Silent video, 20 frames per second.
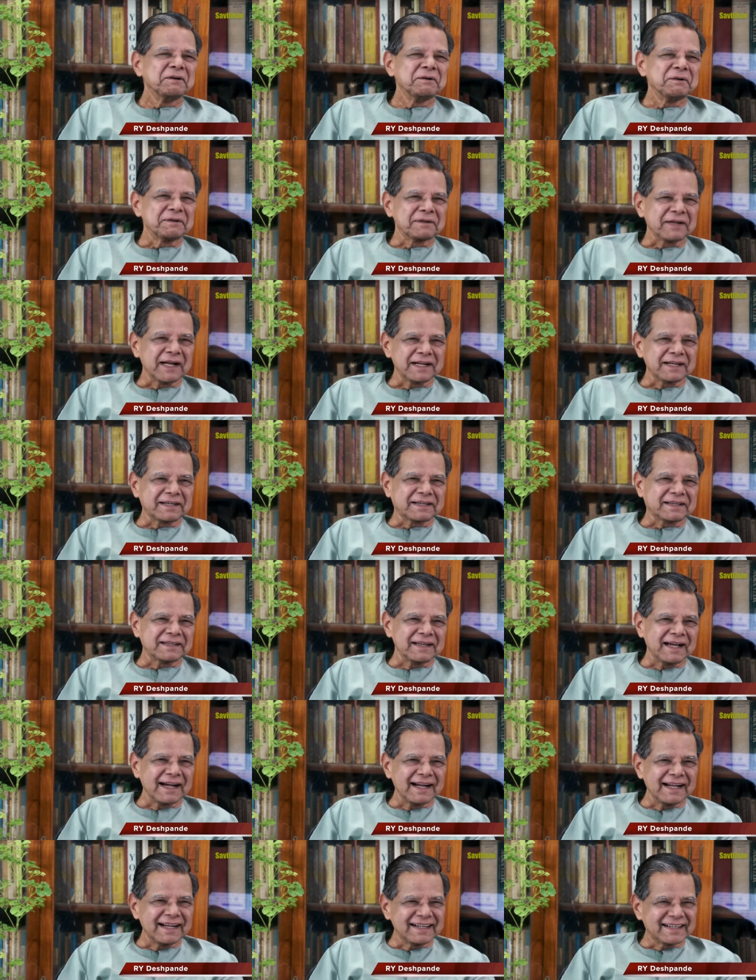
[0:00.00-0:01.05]
right
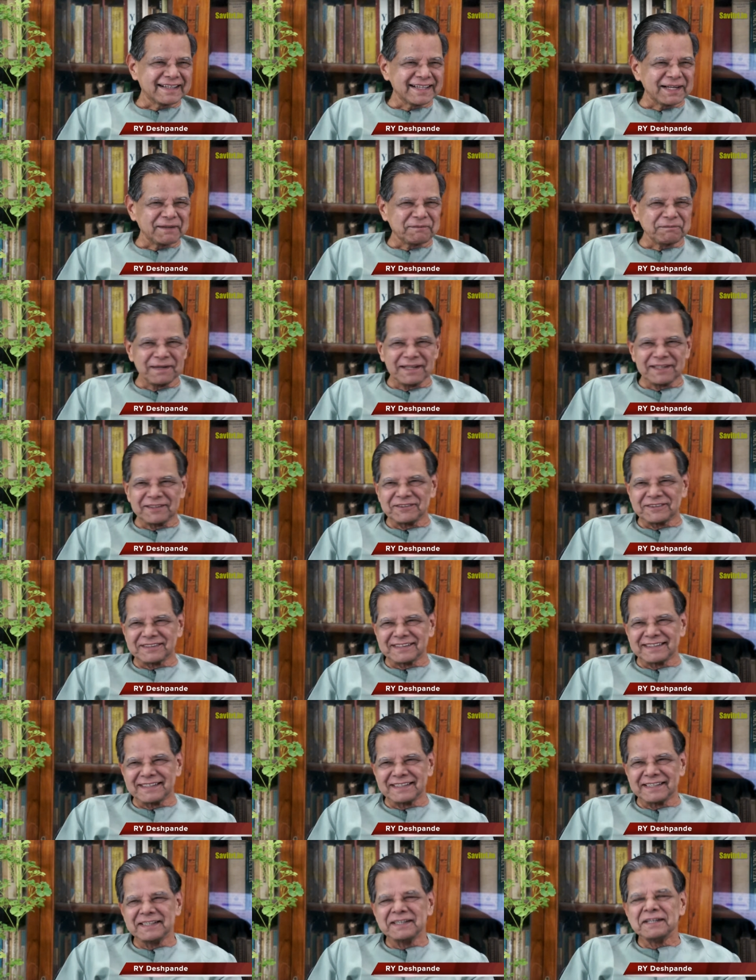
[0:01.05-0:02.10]
eye treatment.
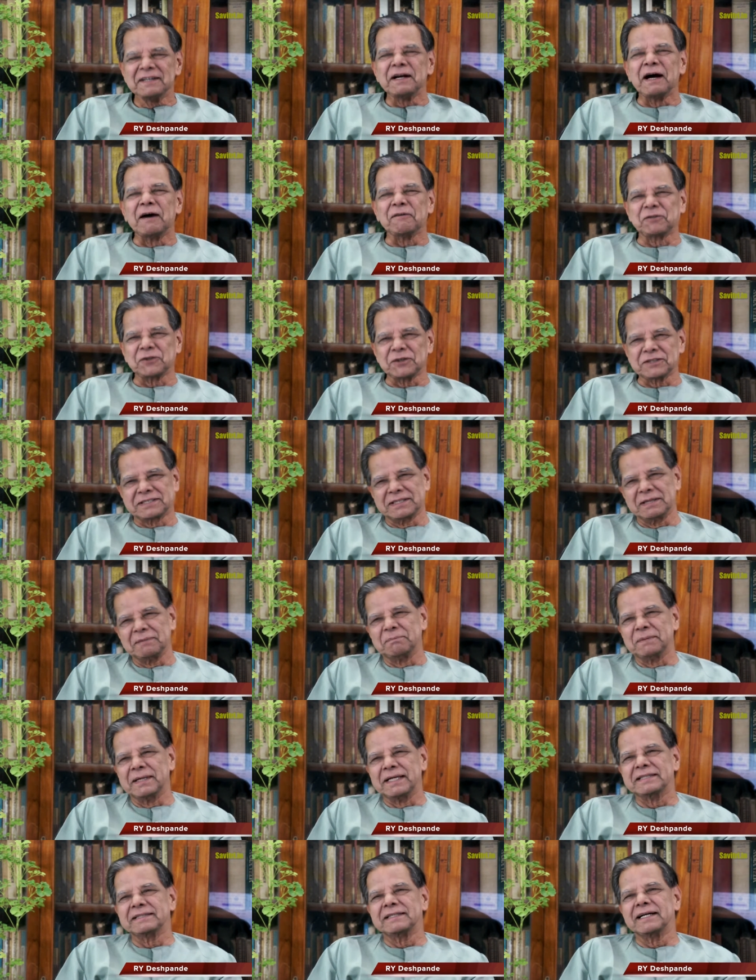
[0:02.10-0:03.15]
See, of course, it
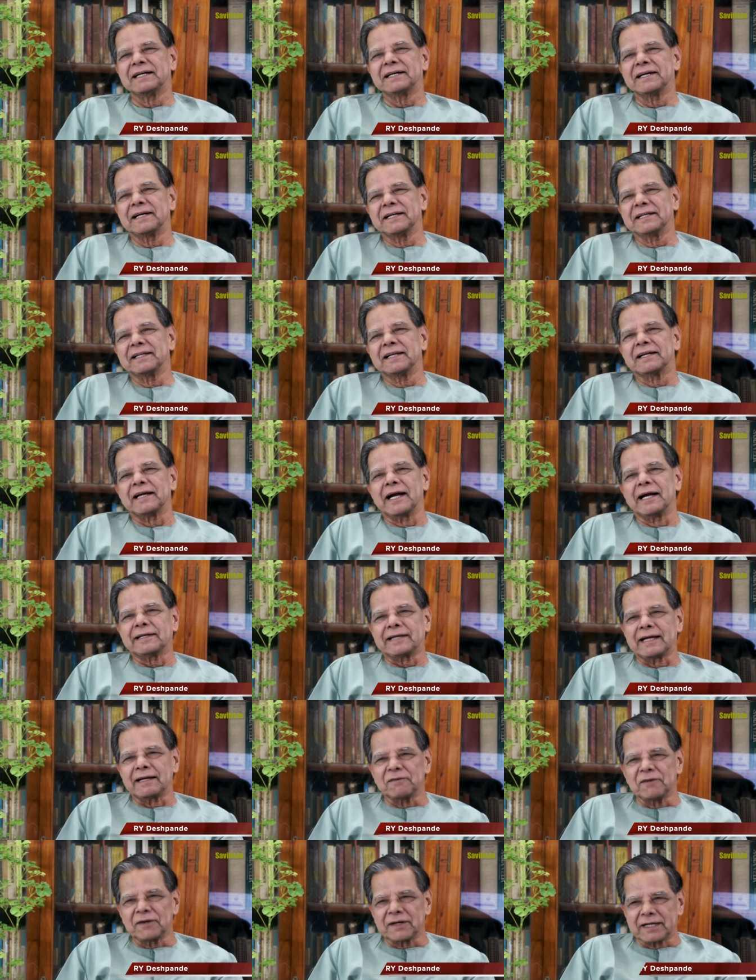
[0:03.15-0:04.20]
means that it is the right
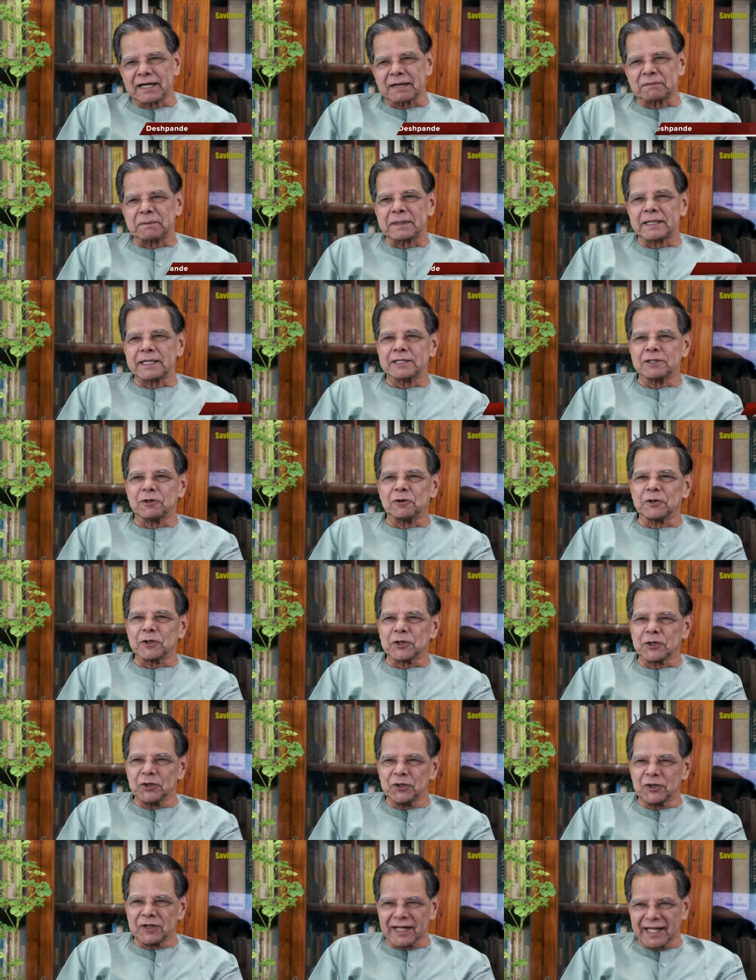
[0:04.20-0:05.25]
kind of a treatment is going to
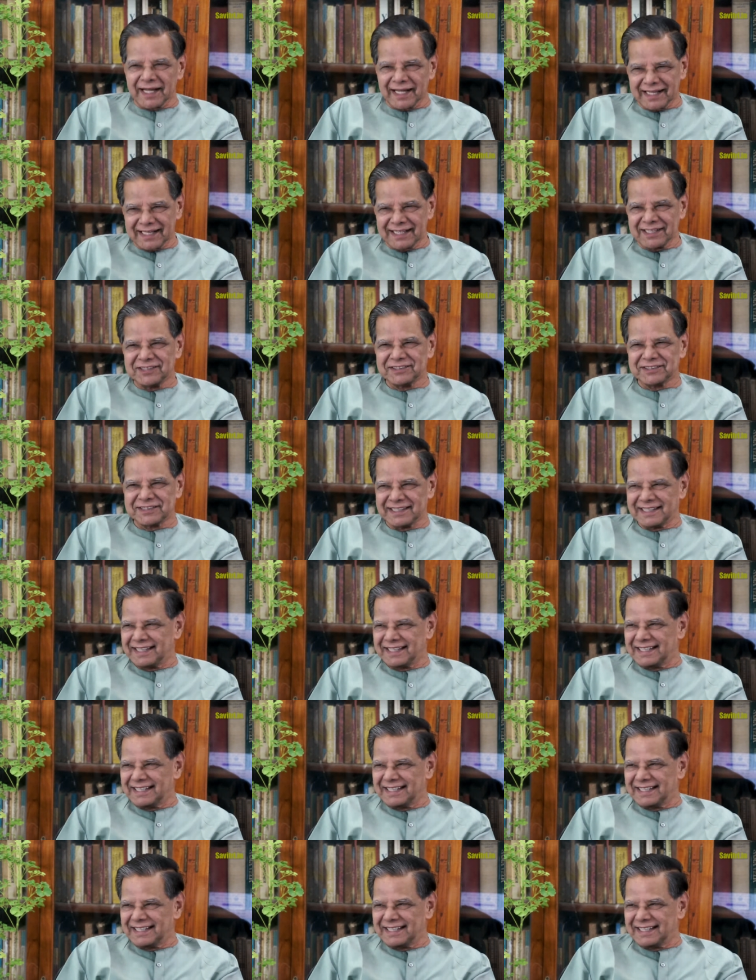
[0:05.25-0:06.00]
give your eye. See.